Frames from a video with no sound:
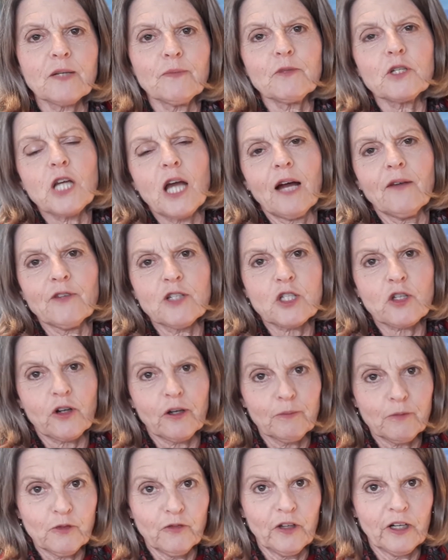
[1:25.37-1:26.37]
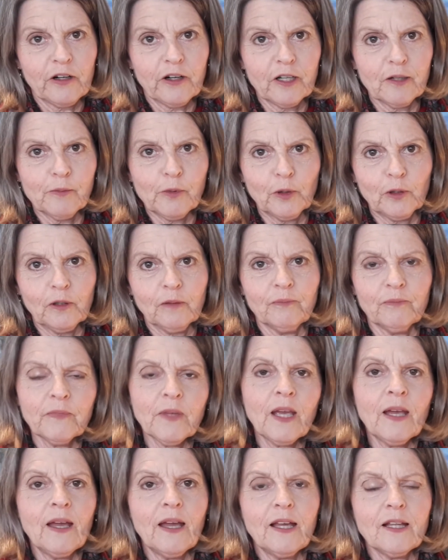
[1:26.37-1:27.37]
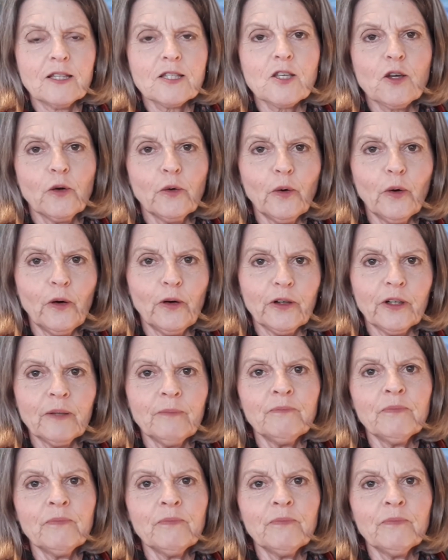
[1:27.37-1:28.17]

JavaScript variable, and so on.